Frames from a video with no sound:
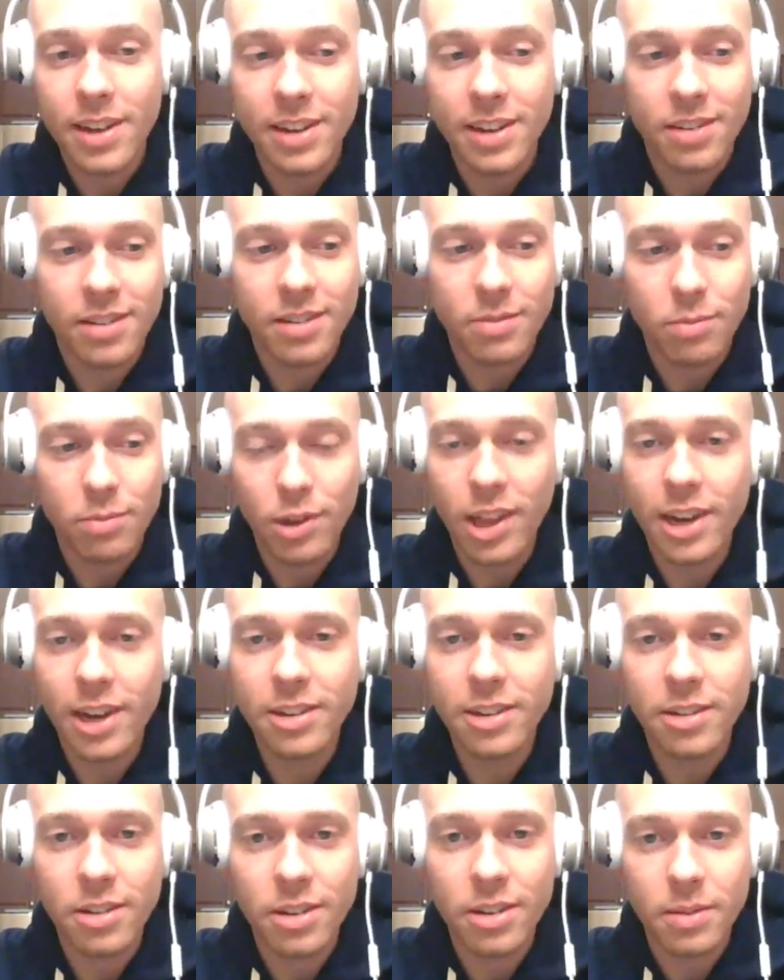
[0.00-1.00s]
it's
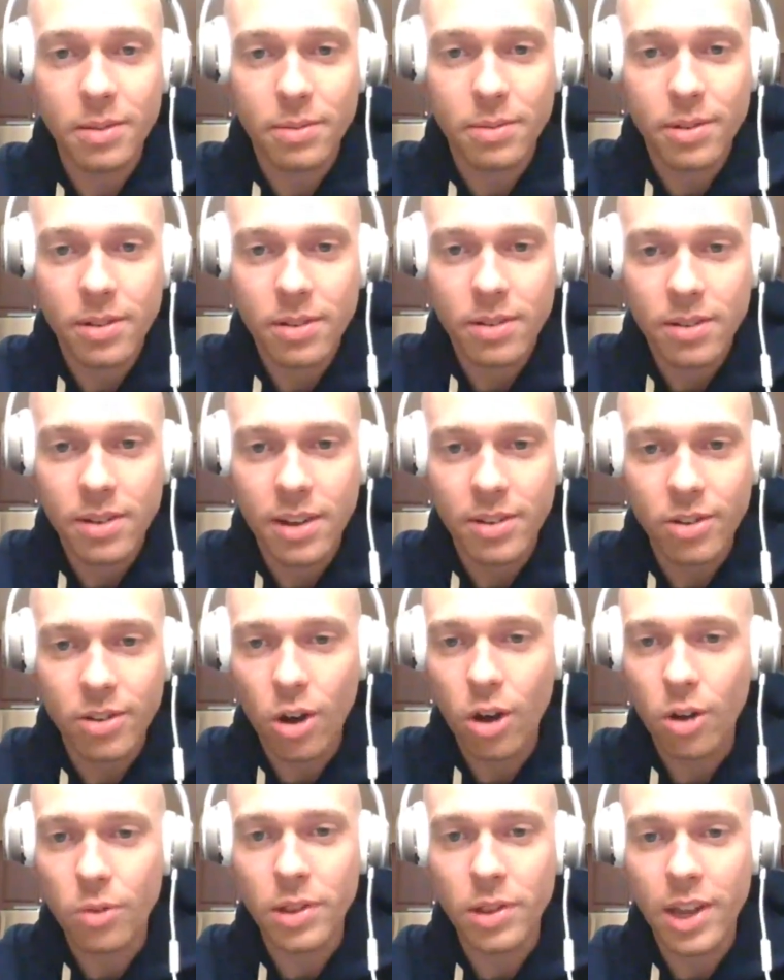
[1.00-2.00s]
relationships. It's
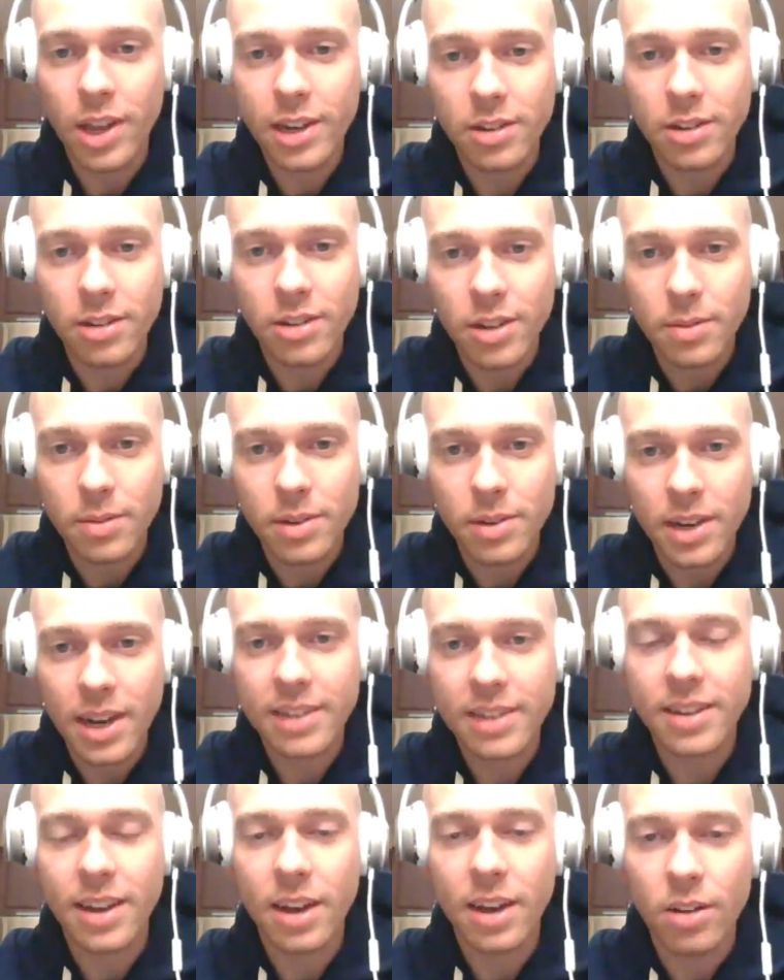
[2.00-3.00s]
all relationships, and
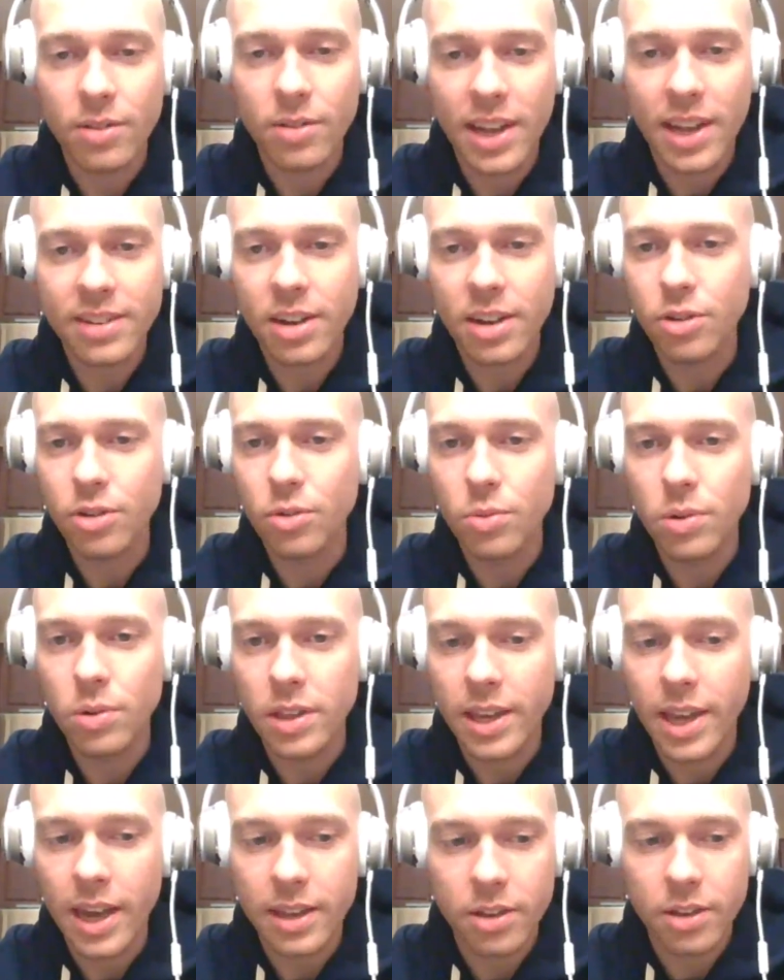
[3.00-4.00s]
that's how you
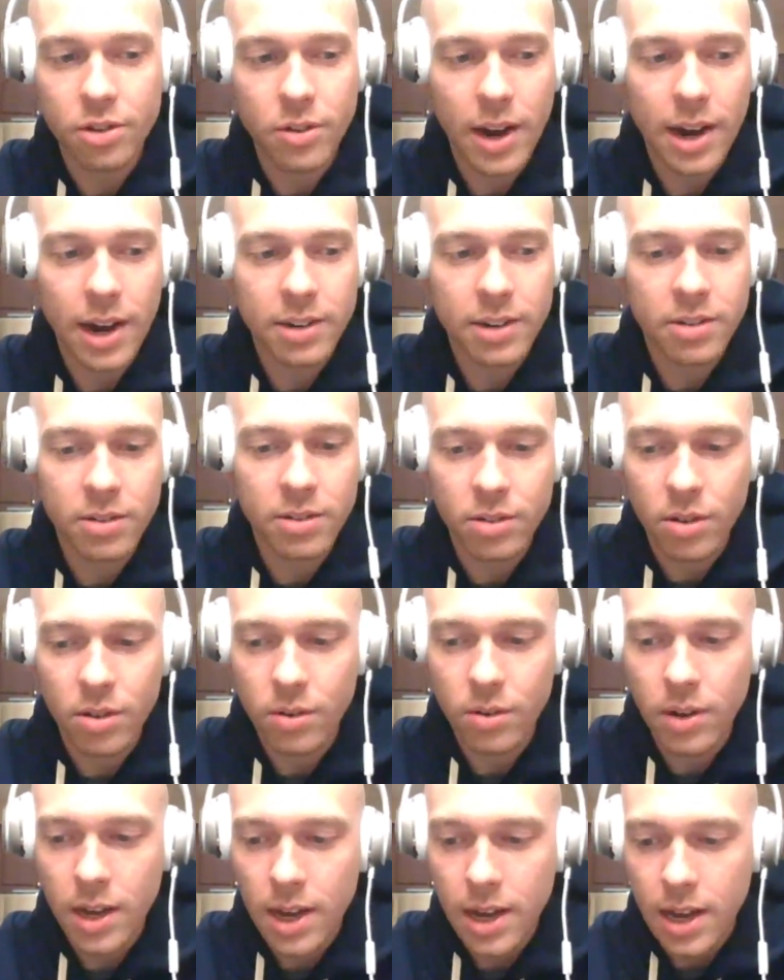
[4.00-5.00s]
really gain the traction.
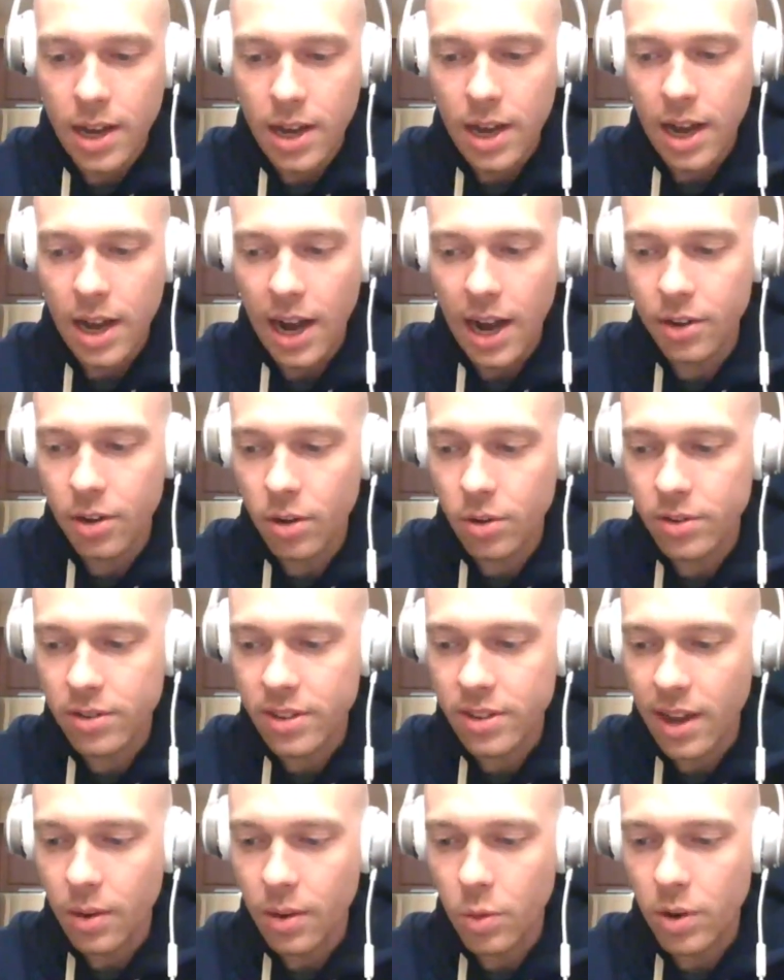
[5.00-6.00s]
So I
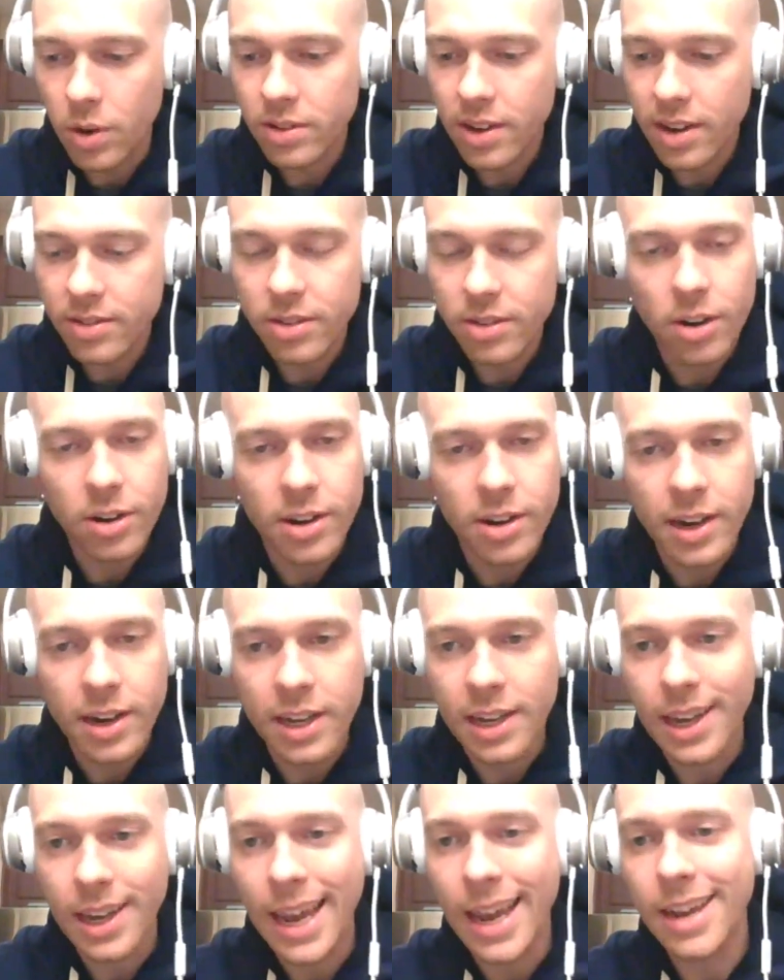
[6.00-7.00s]
noticed that once I started
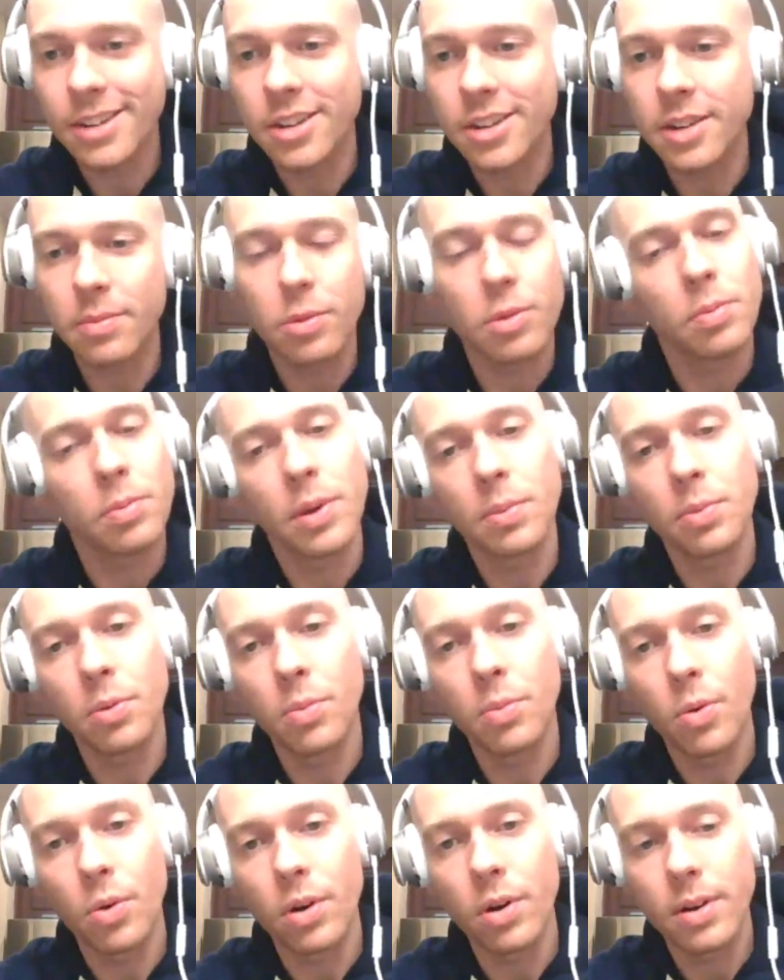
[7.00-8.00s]
engaging with
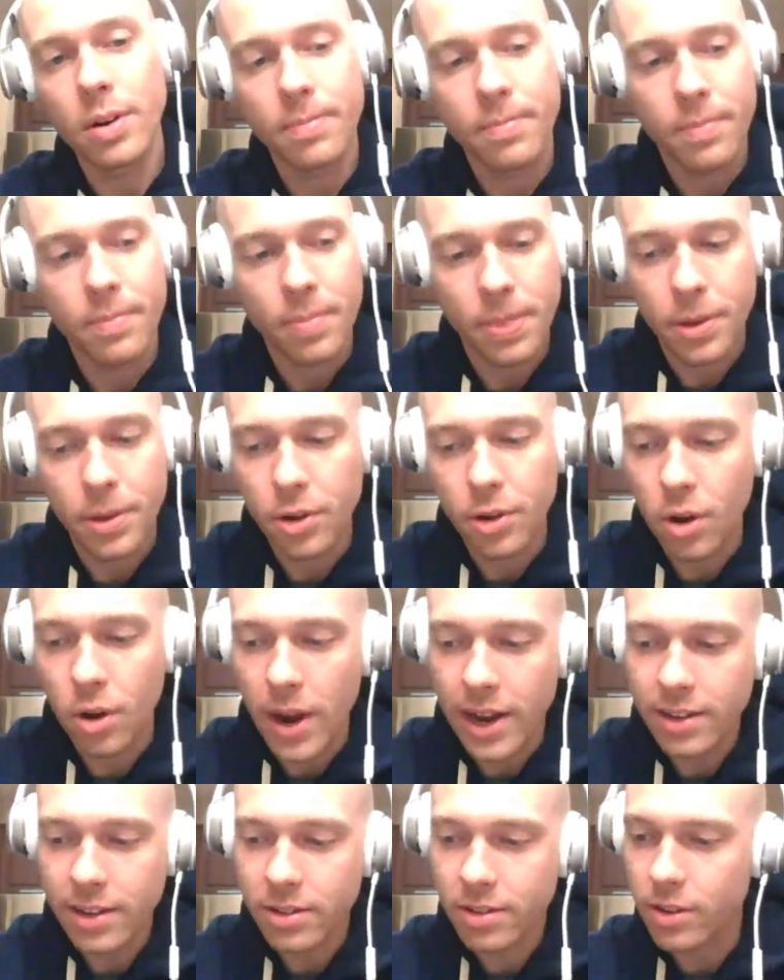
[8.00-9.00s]
people more,
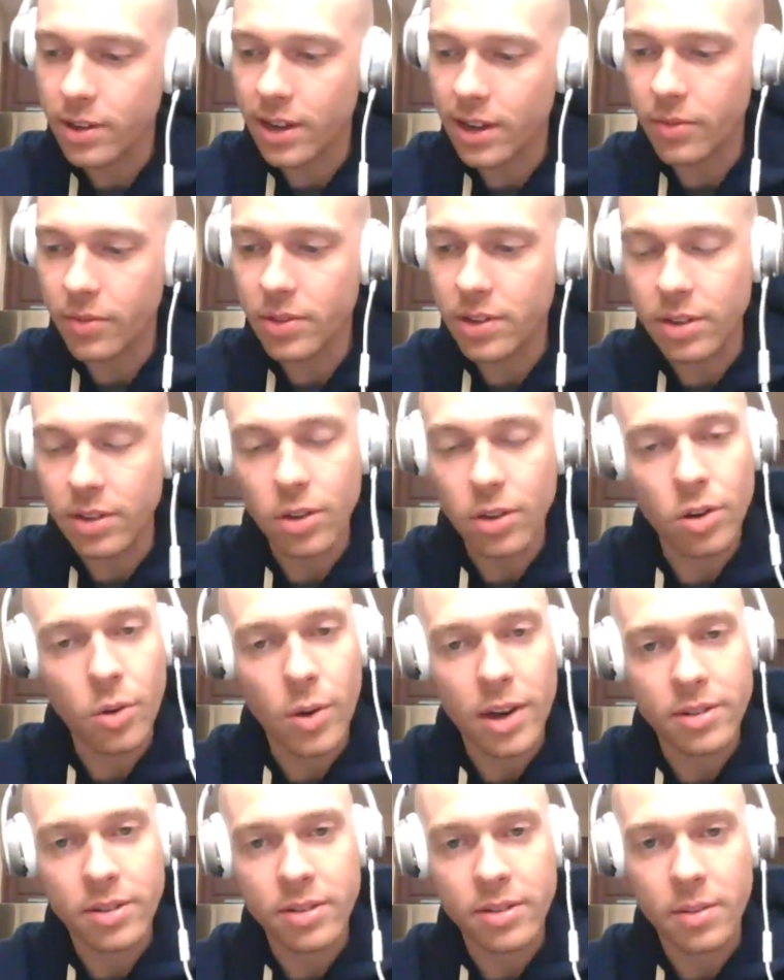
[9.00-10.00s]
answering every single
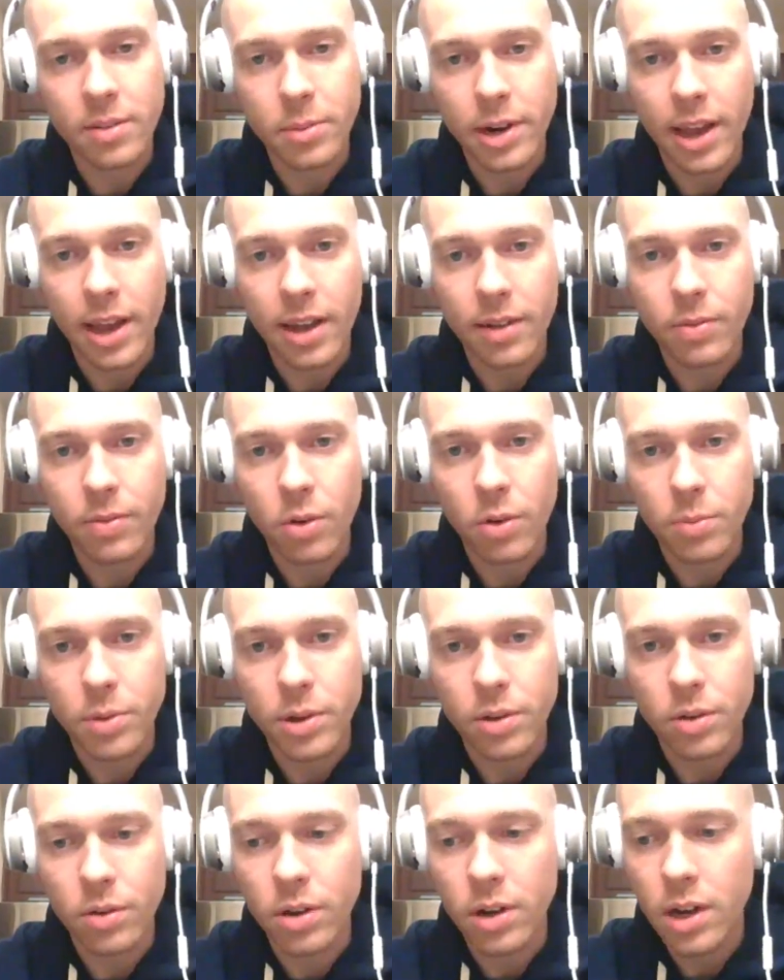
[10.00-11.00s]
question someone had for
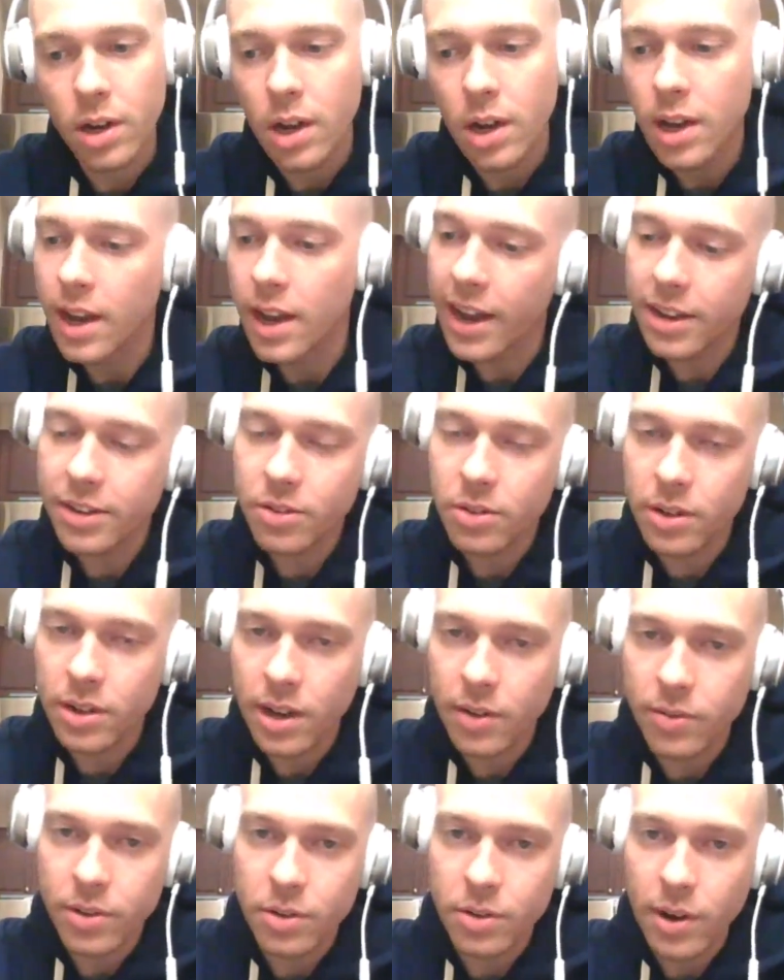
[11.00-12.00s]
me, or
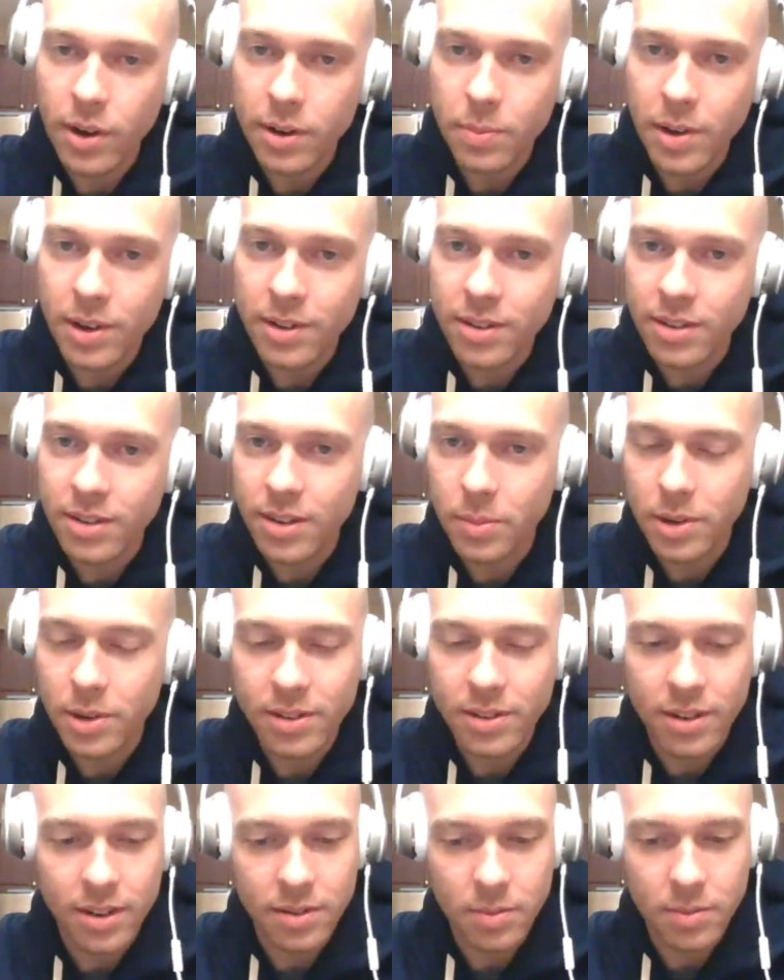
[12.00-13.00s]
answering every direct message
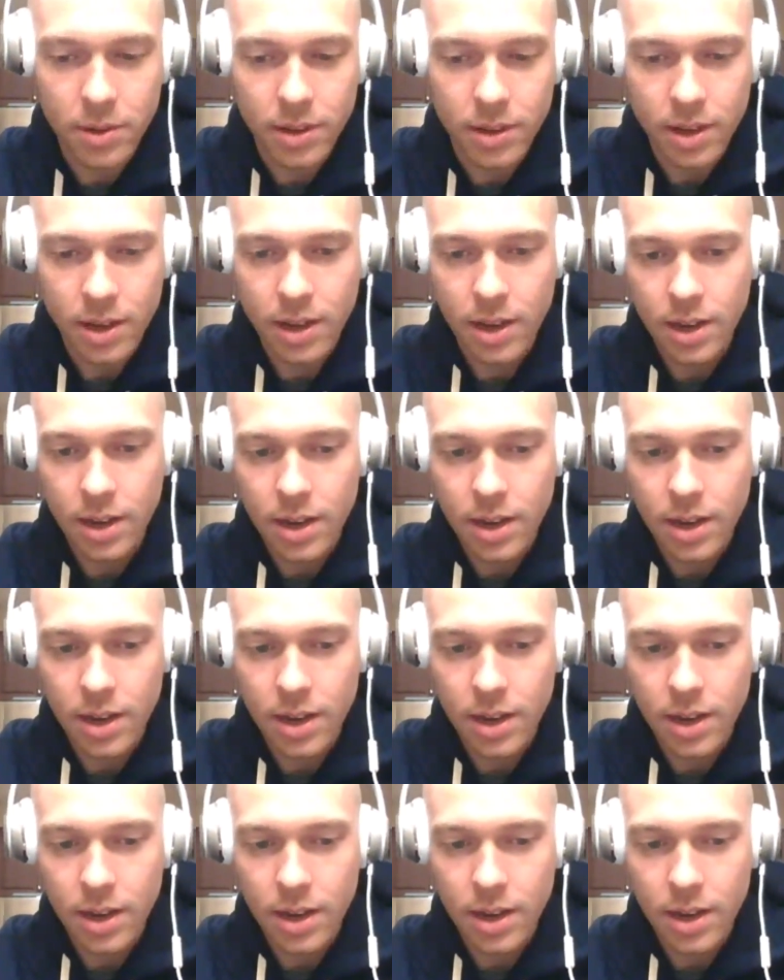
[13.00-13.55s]
somebody sent to me,